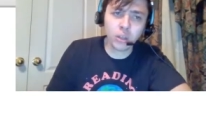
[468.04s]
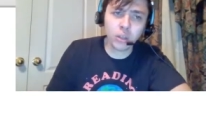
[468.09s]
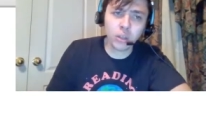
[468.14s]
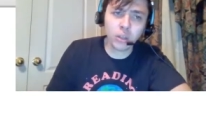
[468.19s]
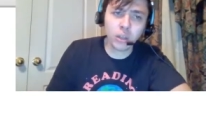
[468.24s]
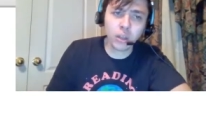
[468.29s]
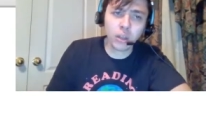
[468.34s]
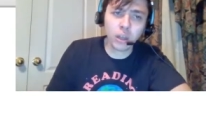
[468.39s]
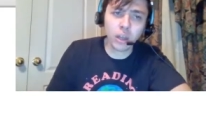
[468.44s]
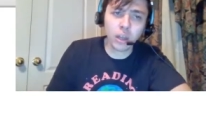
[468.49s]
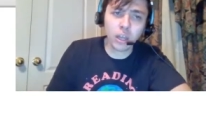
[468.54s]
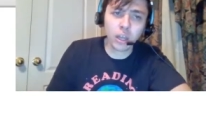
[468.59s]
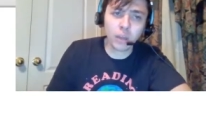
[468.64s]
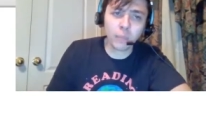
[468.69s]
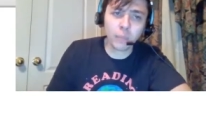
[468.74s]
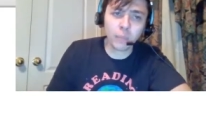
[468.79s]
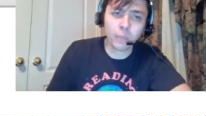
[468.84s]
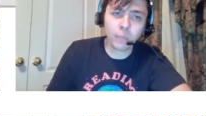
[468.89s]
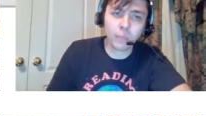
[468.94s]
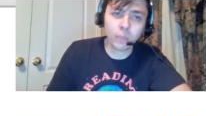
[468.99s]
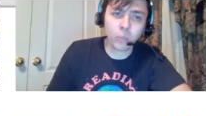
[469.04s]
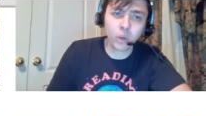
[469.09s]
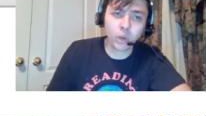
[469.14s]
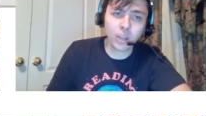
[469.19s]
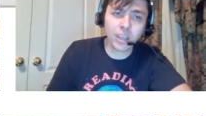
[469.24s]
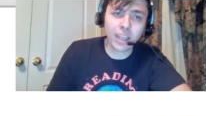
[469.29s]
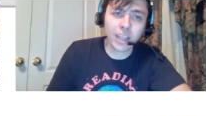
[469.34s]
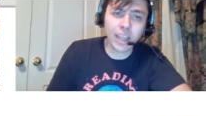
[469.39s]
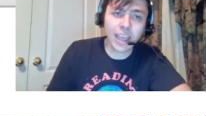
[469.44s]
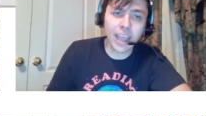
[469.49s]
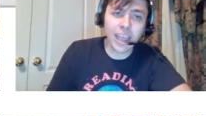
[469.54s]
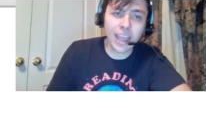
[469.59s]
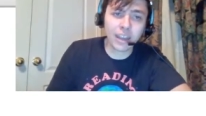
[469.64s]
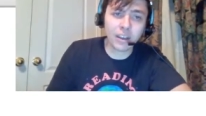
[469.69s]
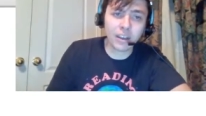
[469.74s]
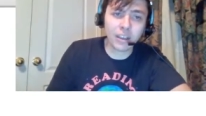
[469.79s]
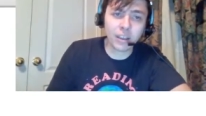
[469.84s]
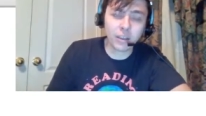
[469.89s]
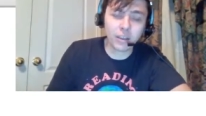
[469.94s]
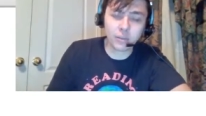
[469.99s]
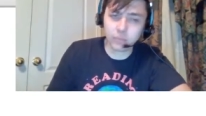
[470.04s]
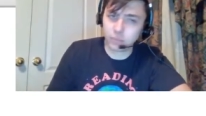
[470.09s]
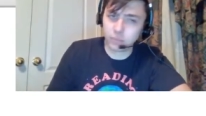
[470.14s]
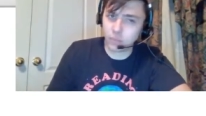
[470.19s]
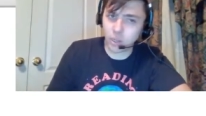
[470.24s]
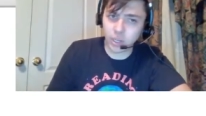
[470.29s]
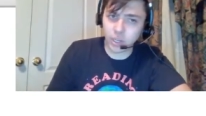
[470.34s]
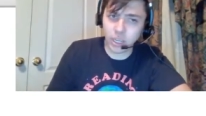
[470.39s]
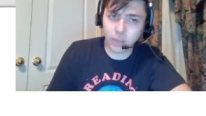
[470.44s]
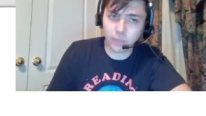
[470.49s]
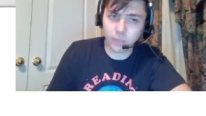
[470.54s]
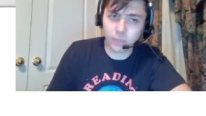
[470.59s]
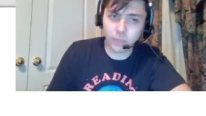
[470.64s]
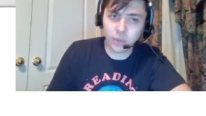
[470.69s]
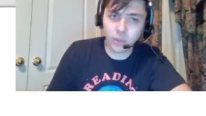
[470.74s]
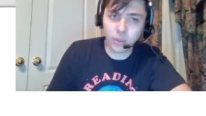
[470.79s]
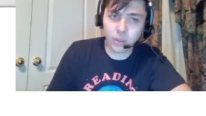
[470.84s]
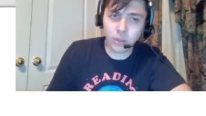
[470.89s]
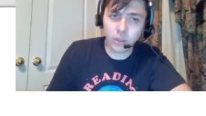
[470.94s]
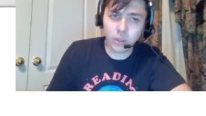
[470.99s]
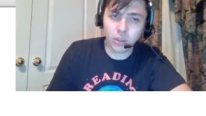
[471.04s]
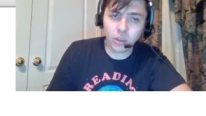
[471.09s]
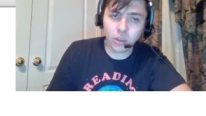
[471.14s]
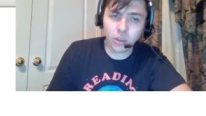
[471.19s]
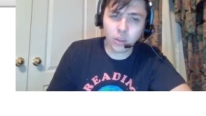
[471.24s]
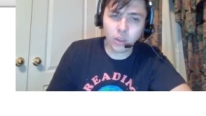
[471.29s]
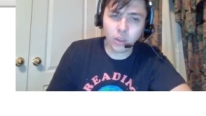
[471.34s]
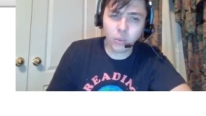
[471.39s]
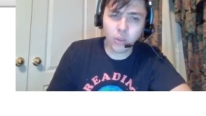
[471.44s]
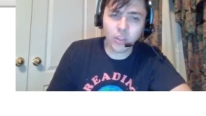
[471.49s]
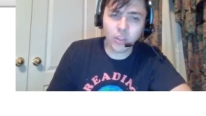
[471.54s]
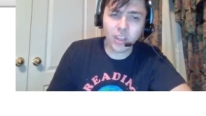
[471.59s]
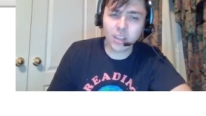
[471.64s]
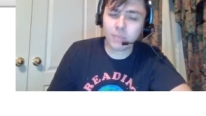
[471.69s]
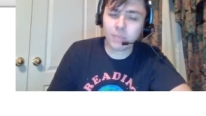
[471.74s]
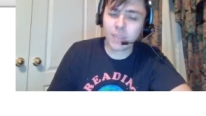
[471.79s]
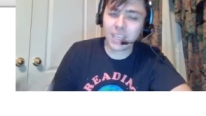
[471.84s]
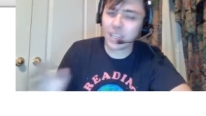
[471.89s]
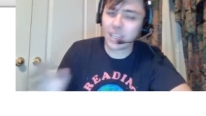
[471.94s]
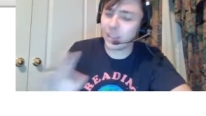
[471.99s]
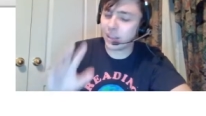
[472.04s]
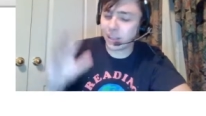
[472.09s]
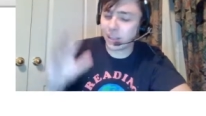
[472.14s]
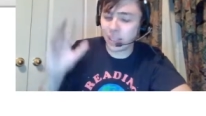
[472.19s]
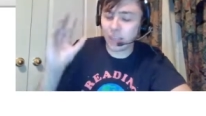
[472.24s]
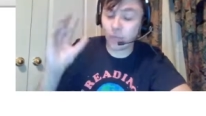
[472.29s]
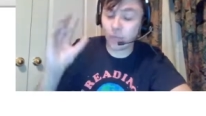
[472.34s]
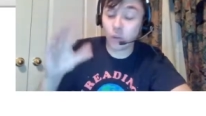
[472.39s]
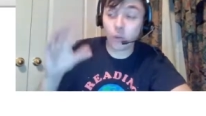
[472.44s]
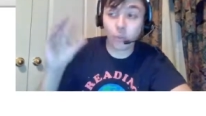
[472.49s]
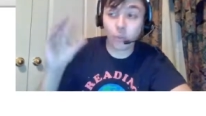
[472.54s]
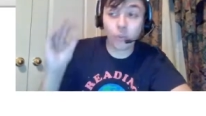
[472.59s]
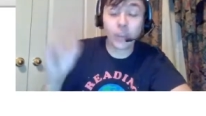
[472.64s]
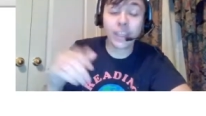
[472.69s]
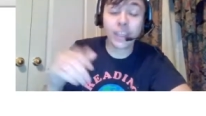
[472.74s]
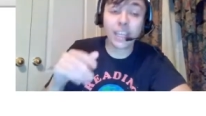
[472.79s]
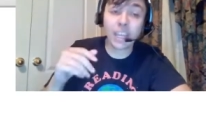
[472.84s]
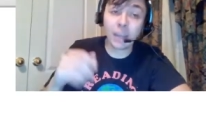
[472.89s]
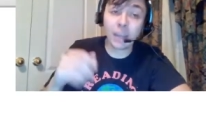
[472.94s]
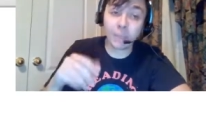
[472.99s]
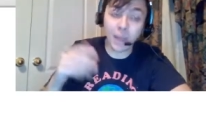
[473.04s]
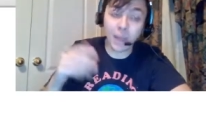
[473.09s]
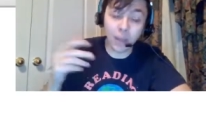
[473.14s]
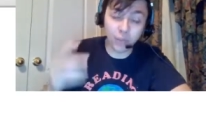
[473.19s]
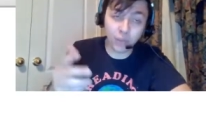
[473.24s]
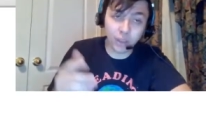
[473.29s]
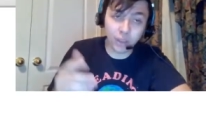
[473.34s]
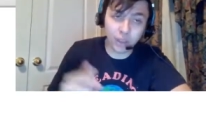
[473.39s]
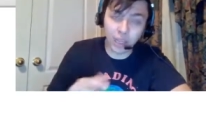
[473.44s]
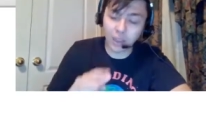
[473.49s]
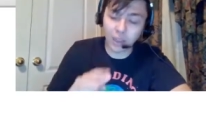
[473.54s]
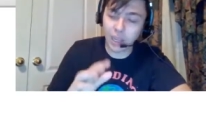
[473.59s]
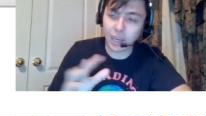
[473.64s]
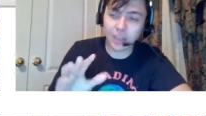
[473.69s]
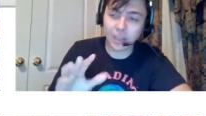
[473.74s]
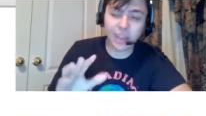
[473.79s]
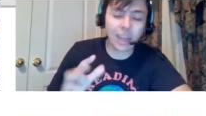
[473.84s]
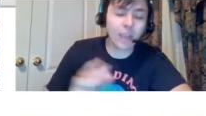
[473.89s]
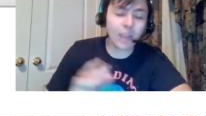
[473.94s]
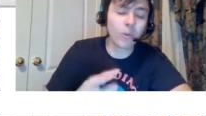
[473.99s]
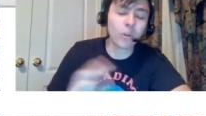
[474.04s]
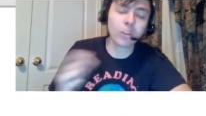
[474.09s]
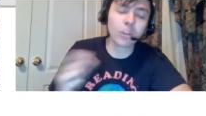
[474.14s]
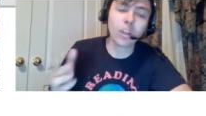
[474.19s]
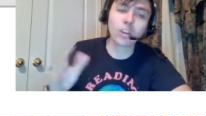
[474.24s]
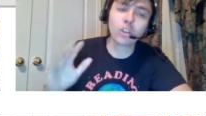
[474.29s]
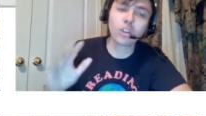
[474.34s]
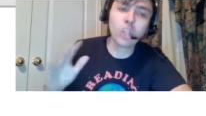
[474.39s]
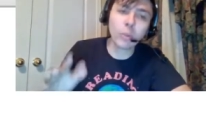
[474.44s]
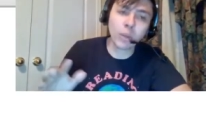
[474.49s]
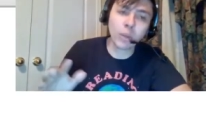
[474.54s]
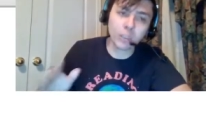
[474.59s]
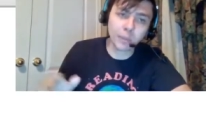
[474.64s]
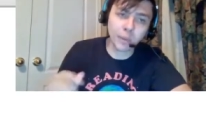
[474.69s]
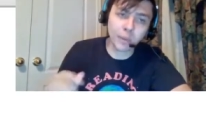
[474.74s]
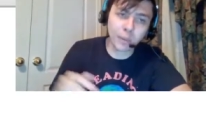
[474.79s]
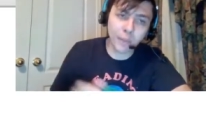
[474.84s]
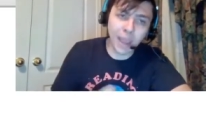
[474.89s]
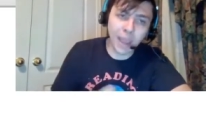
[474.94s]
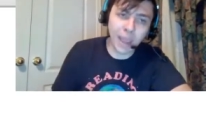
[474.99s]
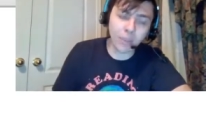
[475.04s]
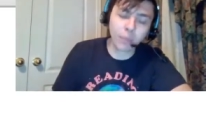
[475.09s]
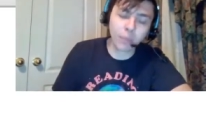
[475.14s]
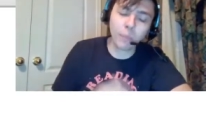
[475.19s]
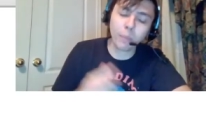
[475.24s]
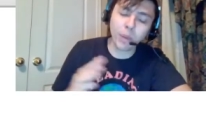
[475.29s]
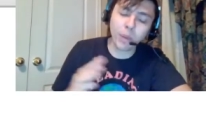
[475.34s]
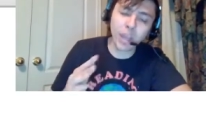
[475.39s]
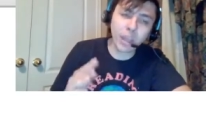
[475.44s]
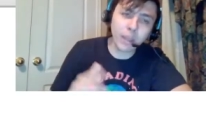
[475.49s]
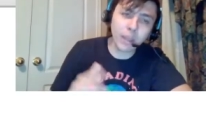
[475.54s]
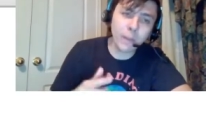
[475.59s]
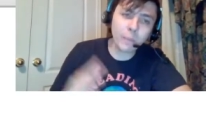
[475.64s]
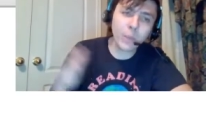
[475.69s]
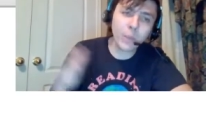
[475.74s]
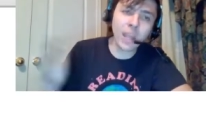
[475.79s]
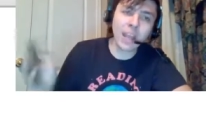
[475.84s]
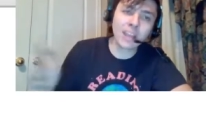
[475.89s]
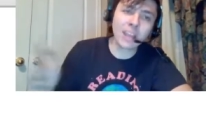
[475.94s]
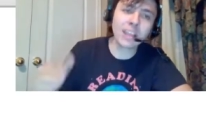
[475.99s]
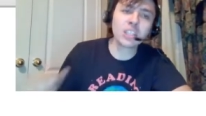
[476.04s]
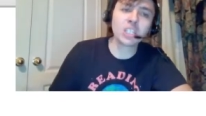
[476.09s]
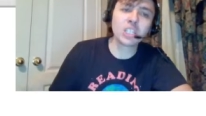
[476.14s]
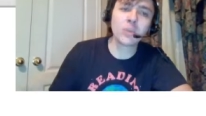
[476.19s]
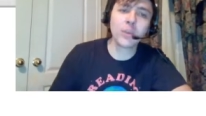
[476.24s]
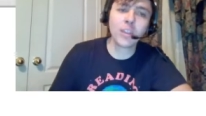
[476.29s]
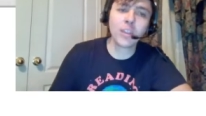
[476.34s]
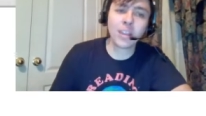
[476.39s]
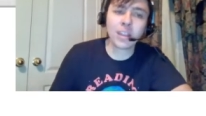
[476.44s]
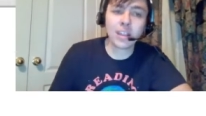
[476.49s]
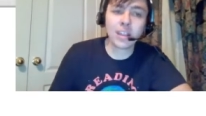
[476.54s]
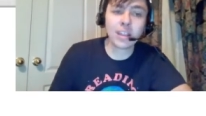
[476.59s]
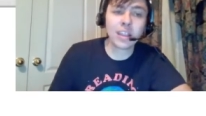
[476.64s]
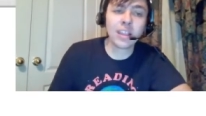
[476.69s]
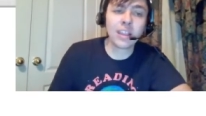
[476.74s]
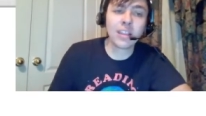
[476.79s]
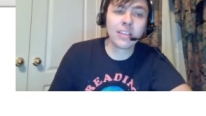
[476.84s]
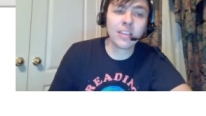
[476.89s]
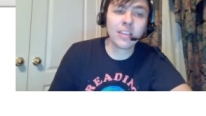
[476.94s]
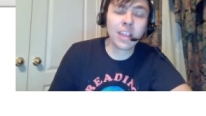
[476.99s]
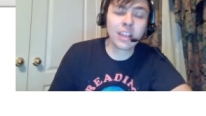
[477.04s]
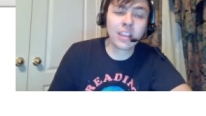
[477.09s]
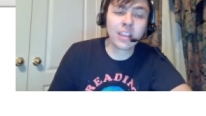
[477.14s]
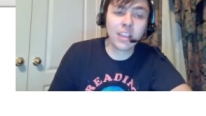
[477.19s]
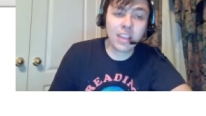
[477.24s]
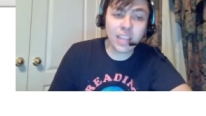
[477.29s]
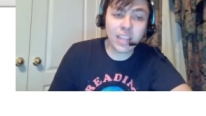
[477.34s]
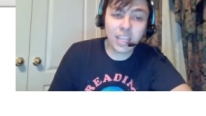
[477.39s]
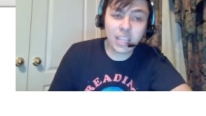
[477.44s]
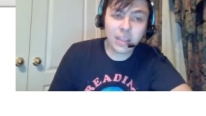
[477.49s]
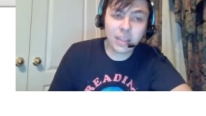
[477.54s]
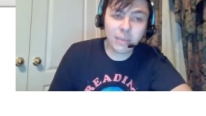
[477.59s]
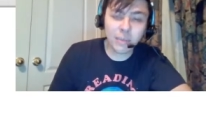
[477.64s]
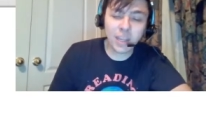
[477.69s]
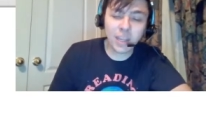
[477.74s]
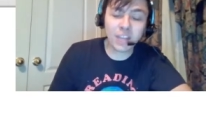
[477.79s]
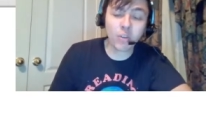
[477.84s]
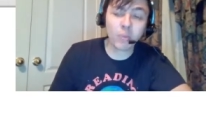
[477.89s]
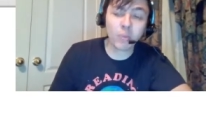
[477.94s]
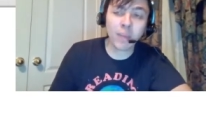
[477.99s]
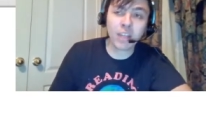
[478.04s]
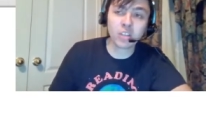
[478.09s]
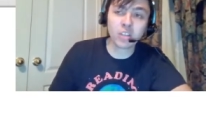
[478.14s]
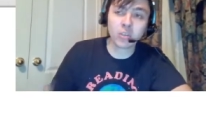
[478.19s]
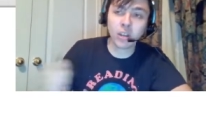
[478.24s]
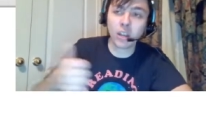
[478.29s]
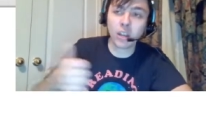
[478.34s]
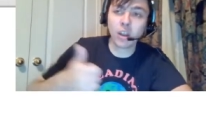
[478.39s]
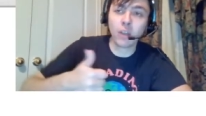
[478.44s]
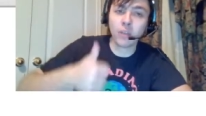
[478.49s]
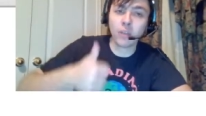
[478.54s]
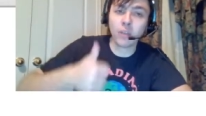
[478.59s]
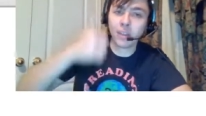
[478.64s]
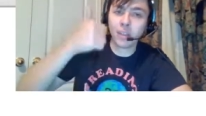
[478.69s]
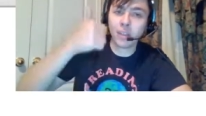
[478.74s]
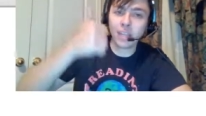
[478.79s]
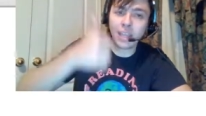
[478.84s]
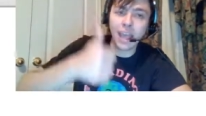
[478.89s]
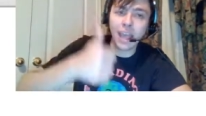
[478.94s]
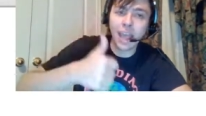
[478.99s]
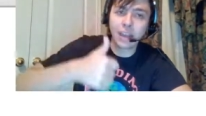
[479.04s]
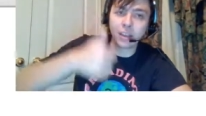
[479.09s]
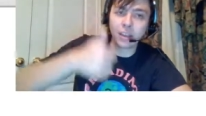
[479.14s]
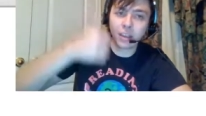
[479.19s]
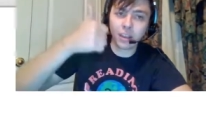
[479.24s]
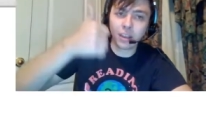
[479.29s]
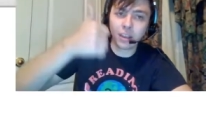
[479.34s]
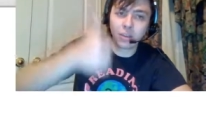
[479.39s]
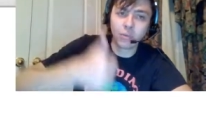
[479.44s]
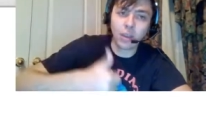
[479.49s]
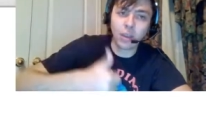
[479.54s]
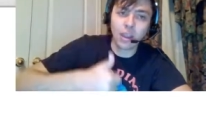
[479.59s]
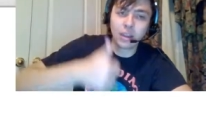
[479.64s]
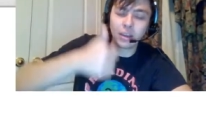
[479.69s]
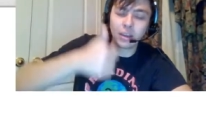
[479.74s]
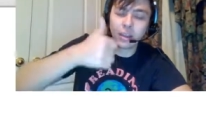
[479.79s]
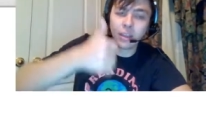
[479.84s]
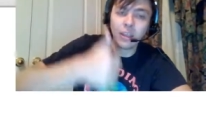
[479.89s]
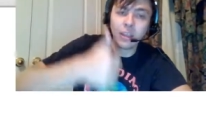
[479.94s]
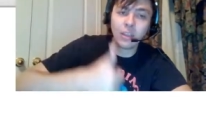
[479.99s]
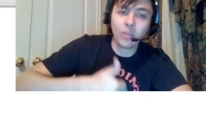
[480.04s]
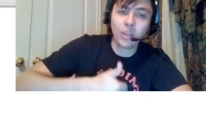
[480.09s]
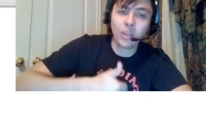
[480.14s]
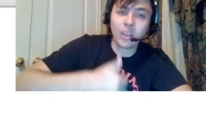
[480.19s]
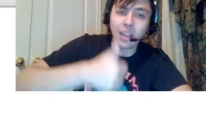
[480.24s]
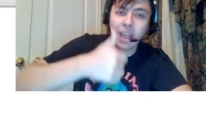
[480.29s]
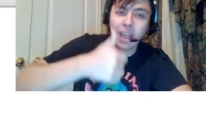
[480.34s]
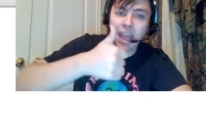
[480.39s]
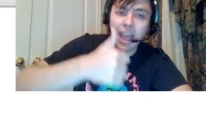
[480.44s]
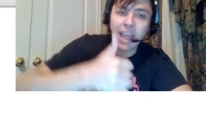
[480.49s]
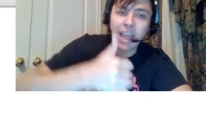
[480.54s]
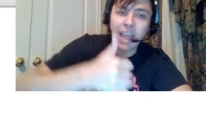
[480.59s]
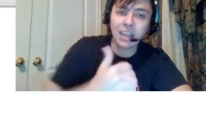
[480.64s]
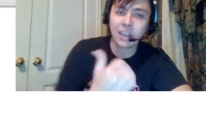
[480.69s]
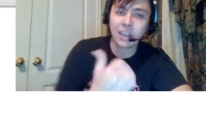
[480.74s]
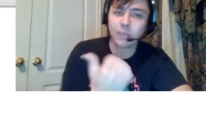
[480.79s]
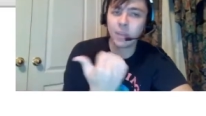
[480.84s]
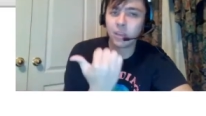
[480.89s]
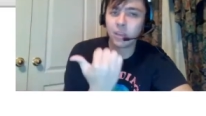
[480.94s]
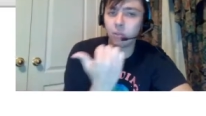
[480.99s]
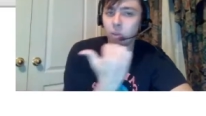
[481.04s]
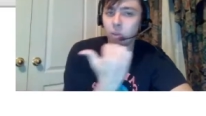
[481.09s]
um, we're going to say X, okay? So what this means, if you're thinking about this, I, like I said, I don't want to talk too much about the math, but essentially what this is, is this Z means we're measuring it on the Z axis, right? This X means we're going to be